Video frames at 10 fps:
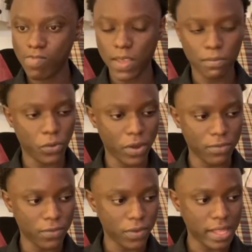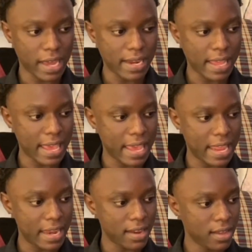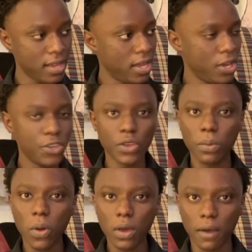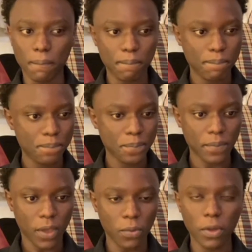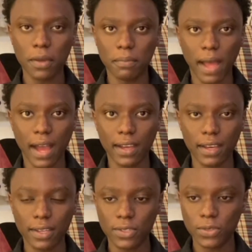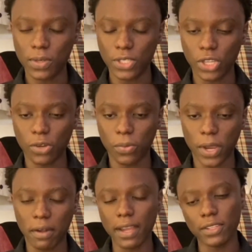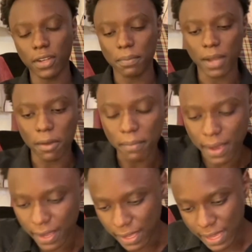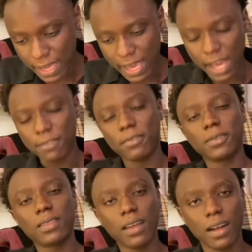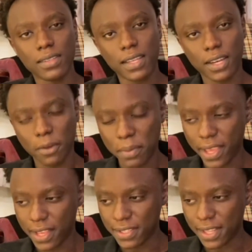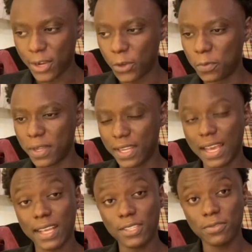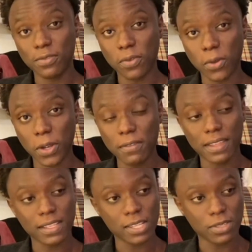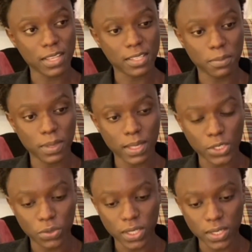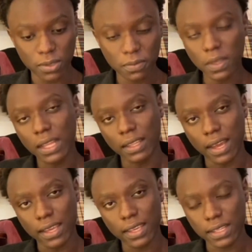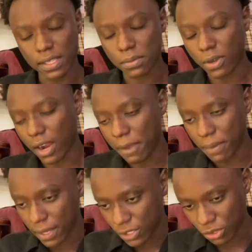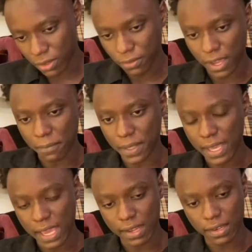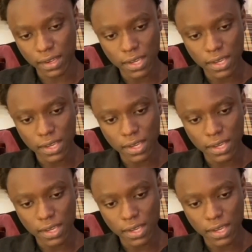I'm grateful for that, and you're welcome. Welcome back to the channel where I talk about my unfiltered thoughts and opinions that nobody asked for. If that sounds like something that you're into, like and subscribe and join the family. And